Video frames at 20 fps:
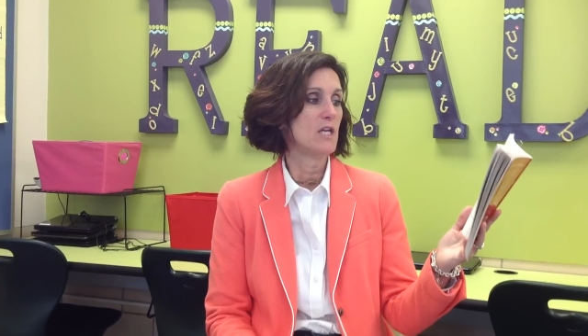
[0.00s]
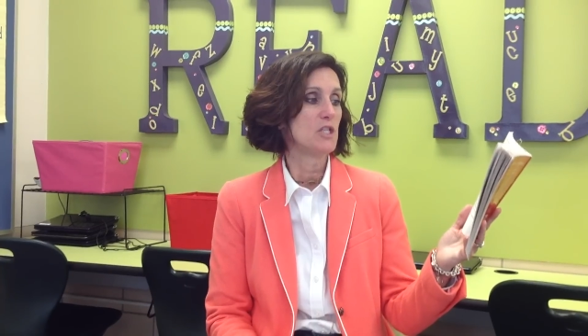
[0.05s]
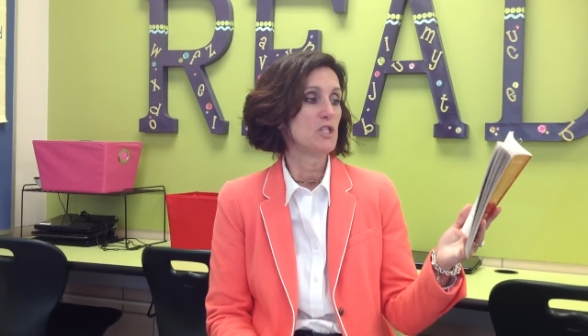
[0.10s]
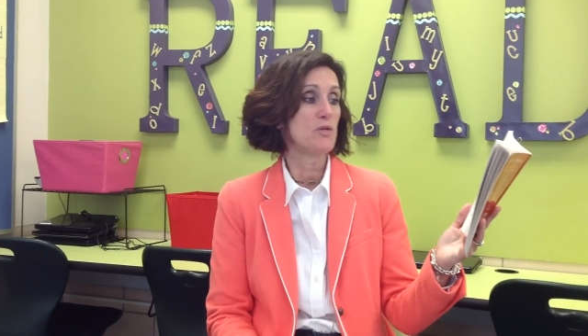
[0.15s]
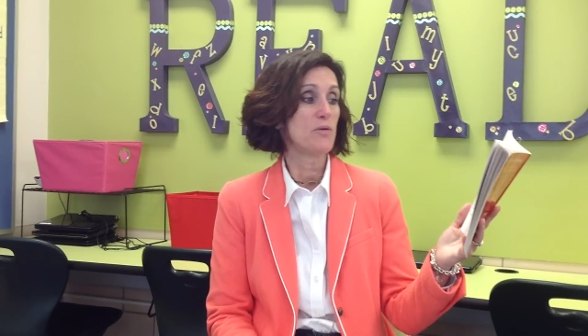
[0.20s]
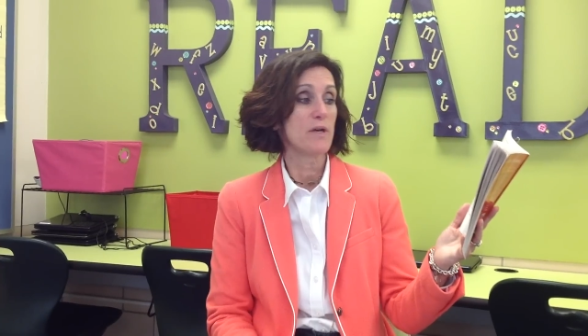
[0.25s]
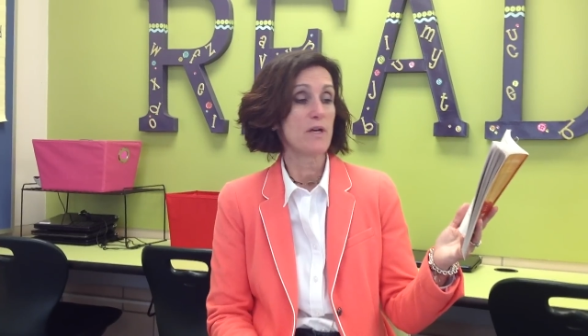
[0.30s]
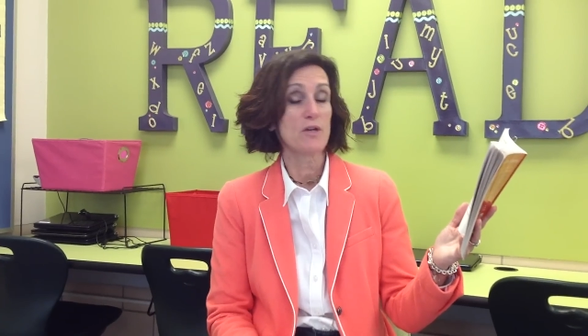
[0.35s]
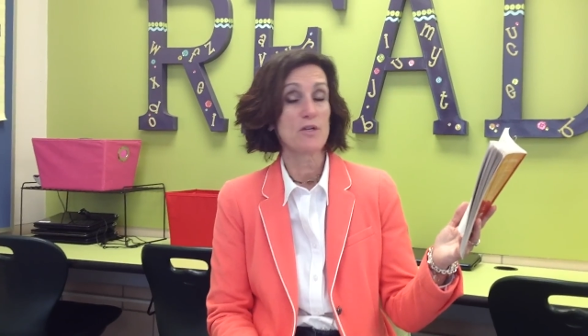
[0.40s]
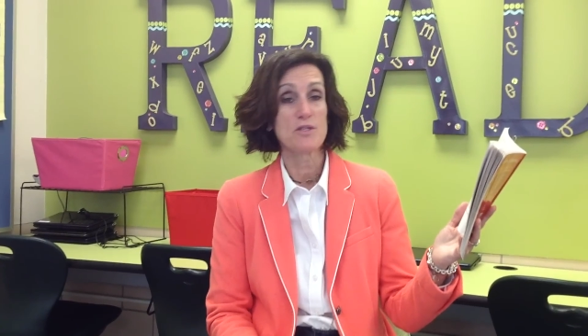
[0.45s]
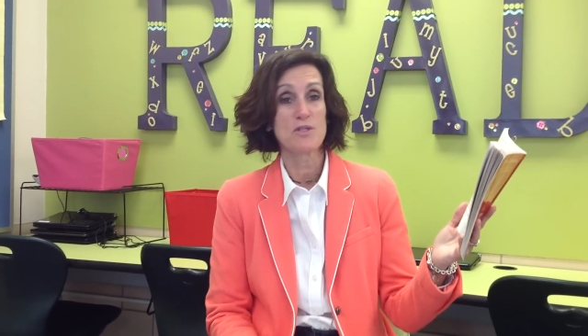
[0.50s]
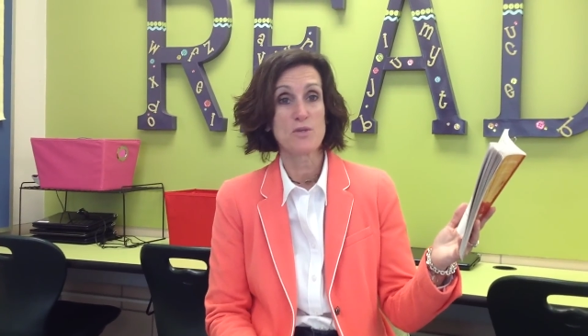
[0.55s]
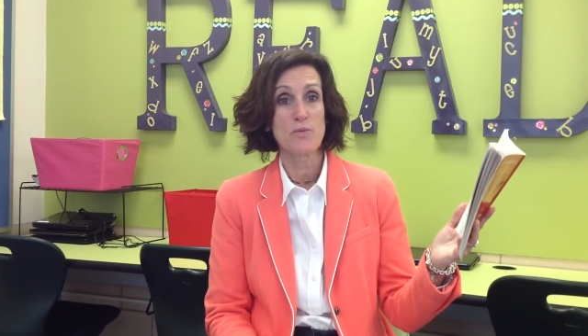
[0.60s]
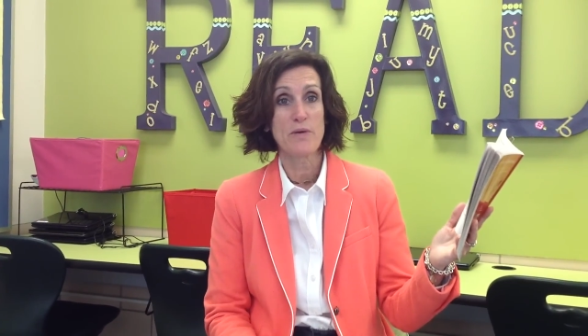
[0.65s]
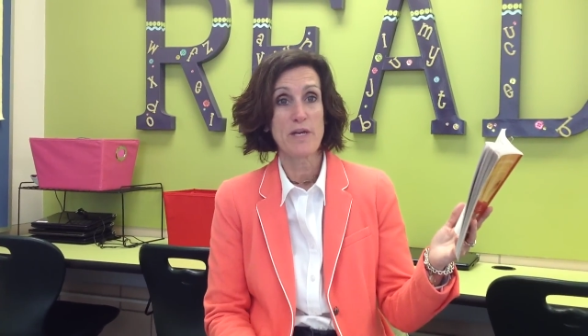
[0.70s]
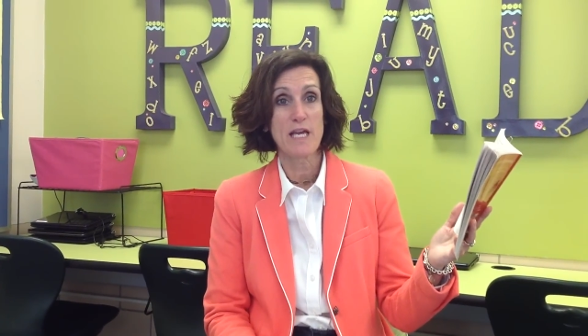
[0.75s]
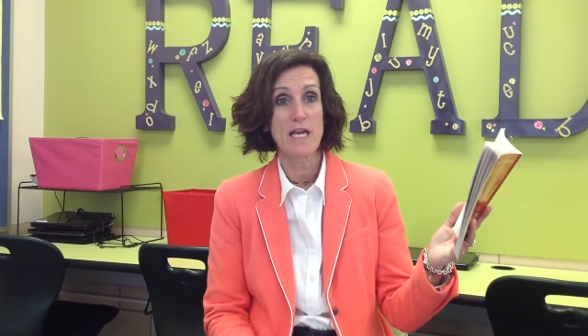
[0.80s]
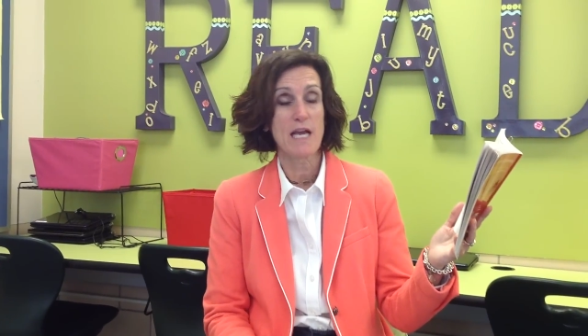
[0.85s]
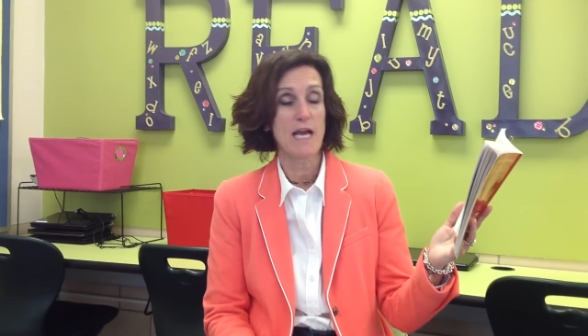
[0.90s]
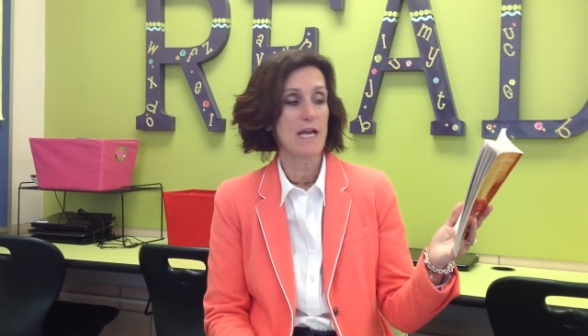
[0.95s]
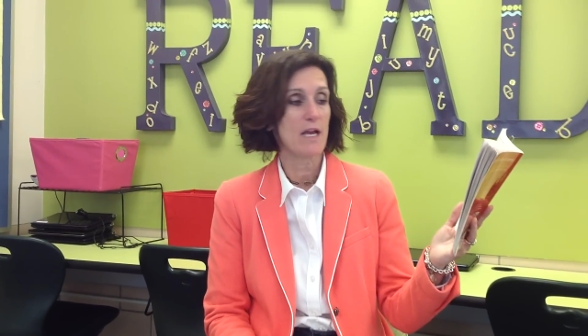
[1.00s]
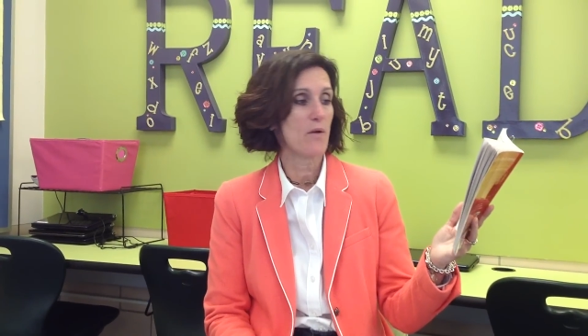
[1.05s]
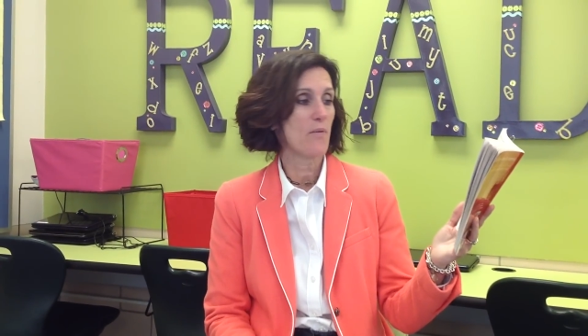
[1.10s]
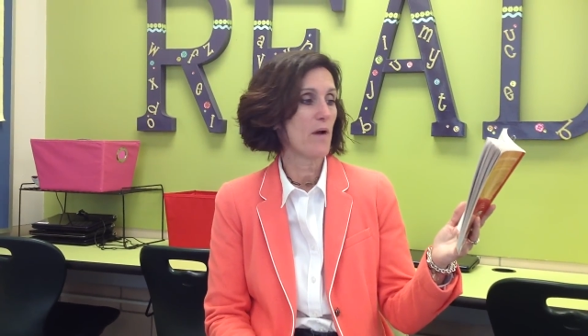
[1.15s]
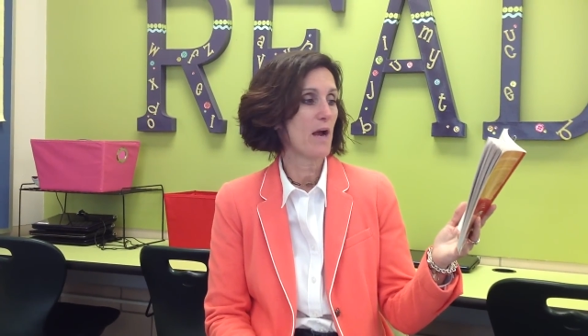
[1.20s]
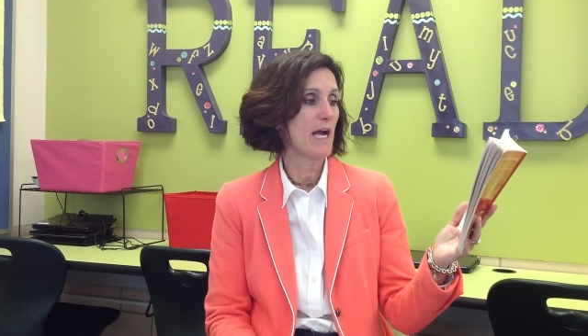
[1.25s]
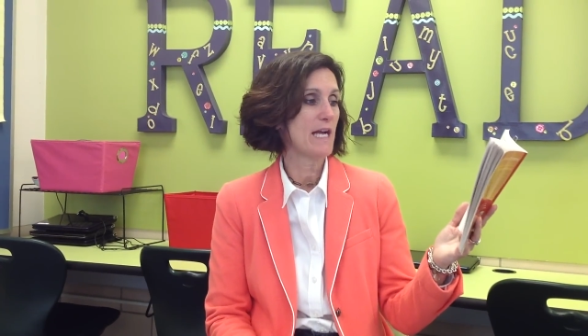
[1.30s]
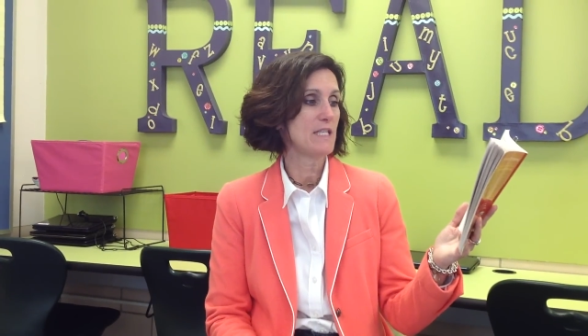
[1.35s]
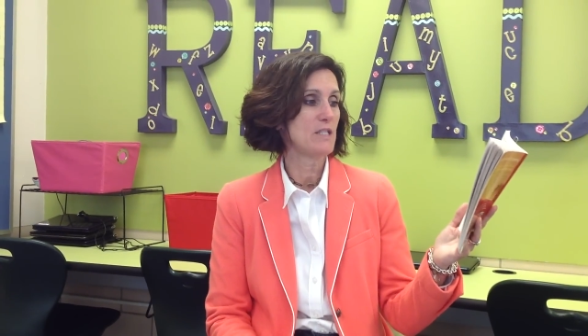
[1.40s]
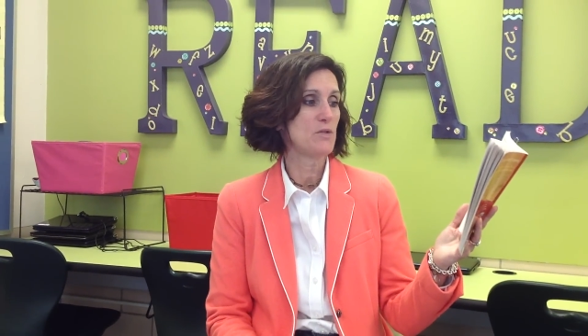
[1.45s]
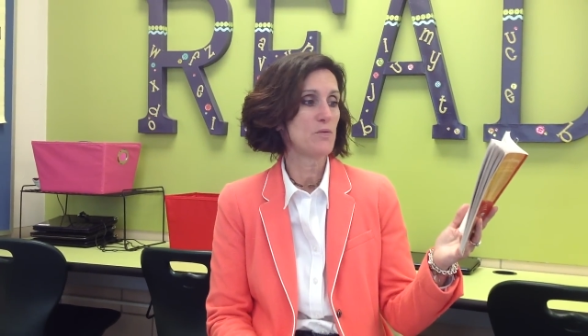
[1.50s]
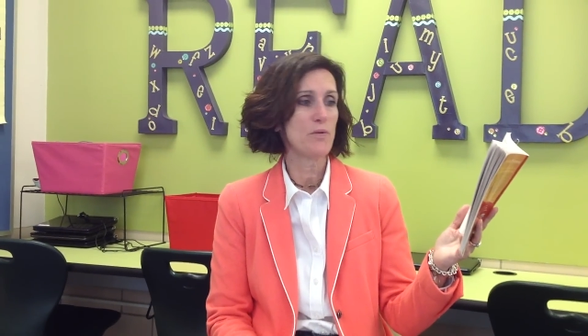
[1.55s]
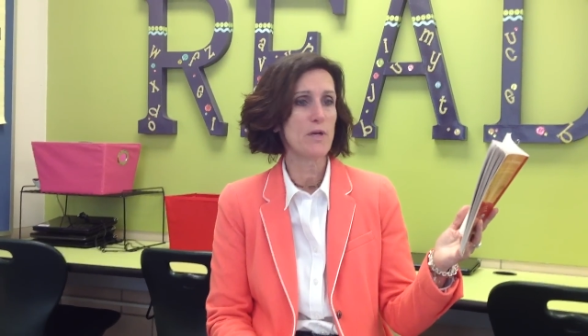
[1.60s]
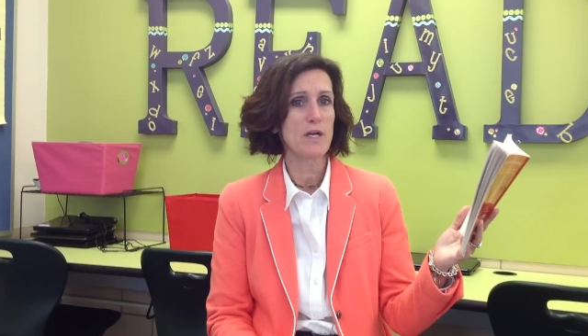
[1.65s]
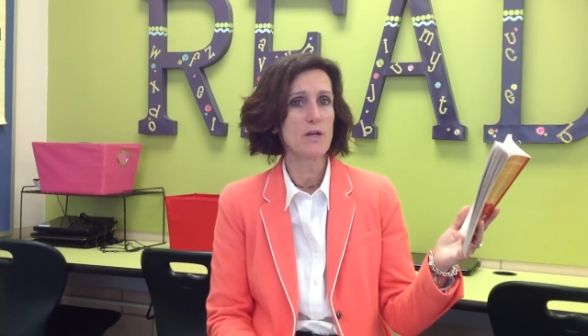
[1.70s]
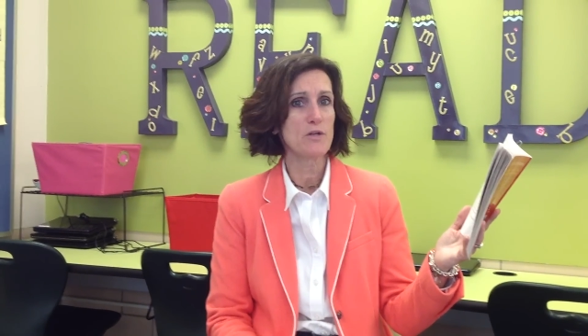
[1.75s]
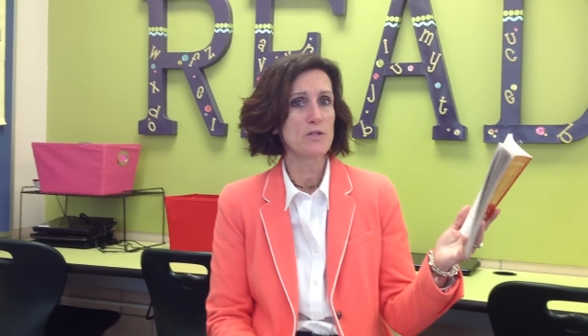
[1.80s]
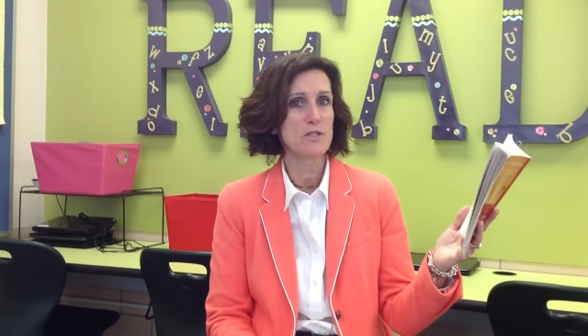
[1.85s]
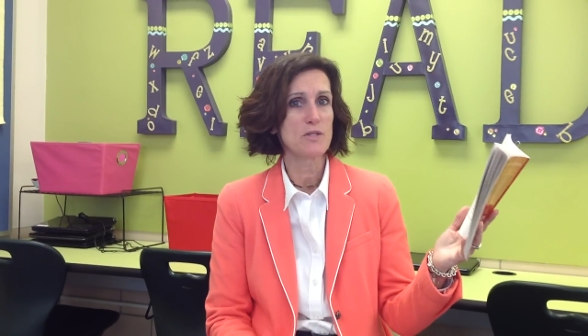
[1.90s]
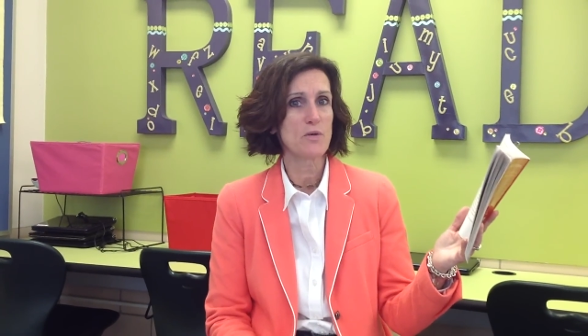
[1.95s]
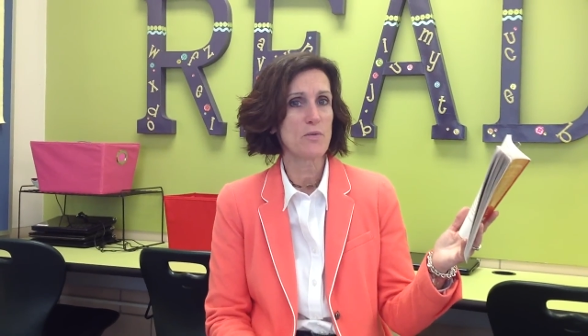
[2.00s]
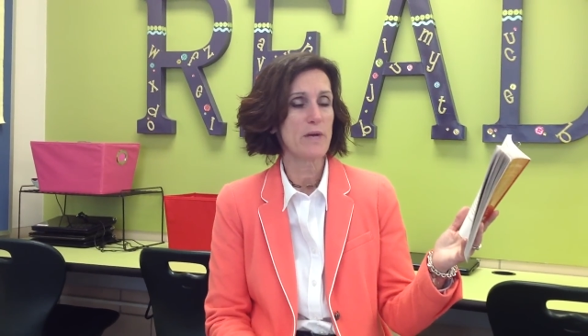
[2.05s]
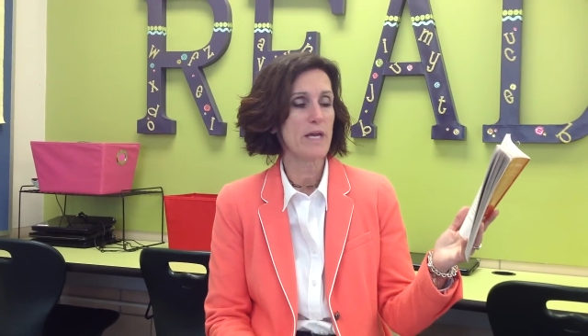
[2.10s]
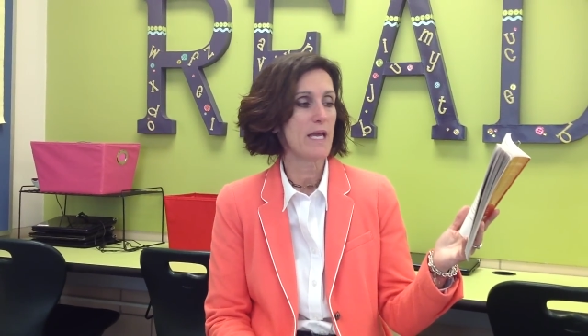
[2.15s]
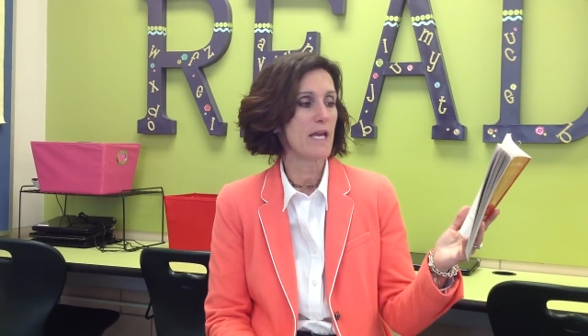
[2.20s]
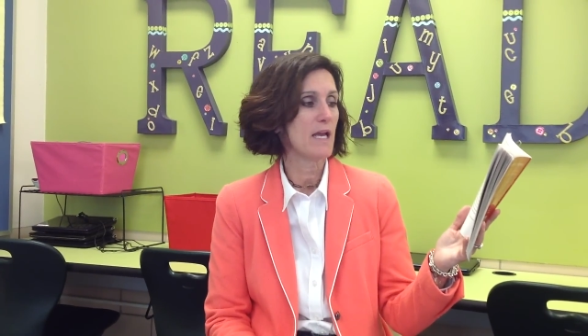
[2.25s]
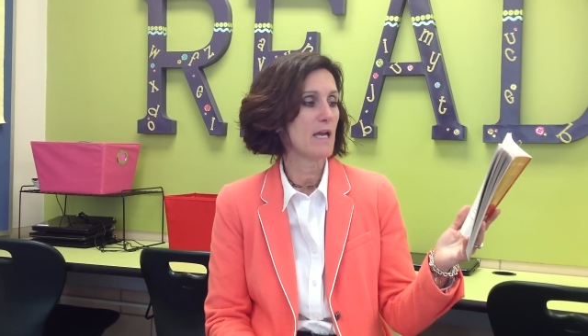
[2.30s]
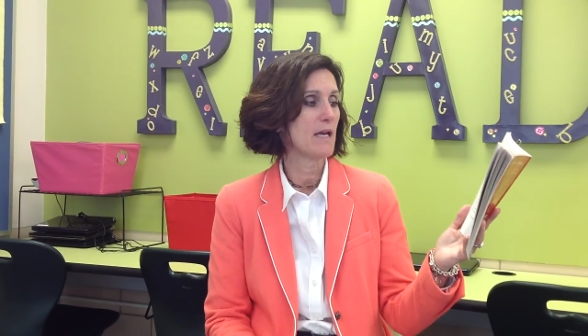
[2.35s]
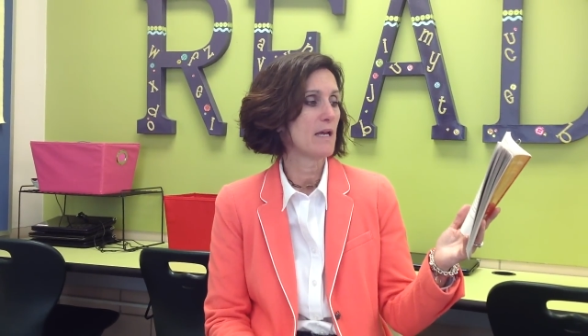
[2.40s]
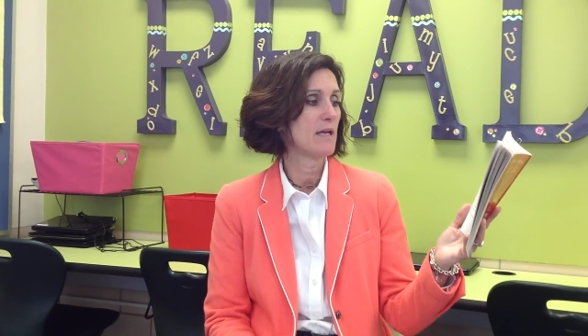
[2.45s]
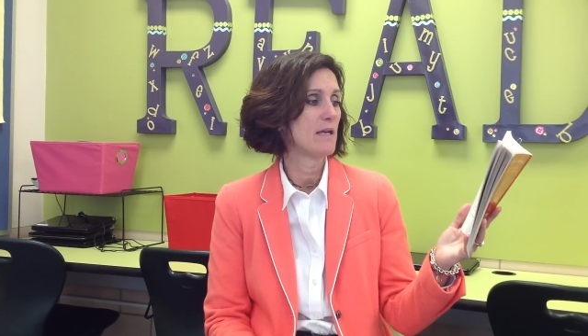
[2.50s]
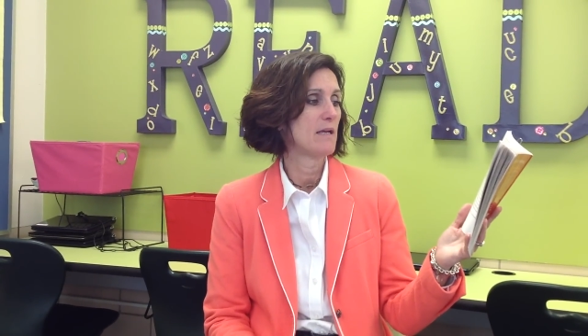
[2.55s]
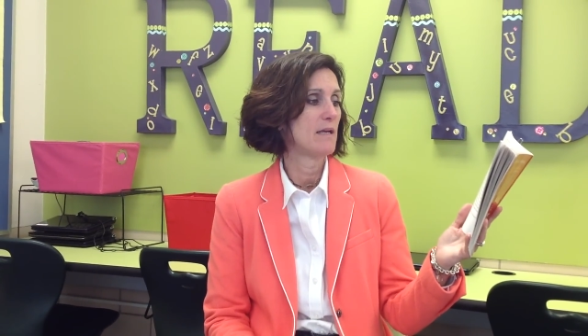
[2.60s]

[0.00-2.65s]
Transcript: "Trick or squeak," I cried. "Trick or squeak."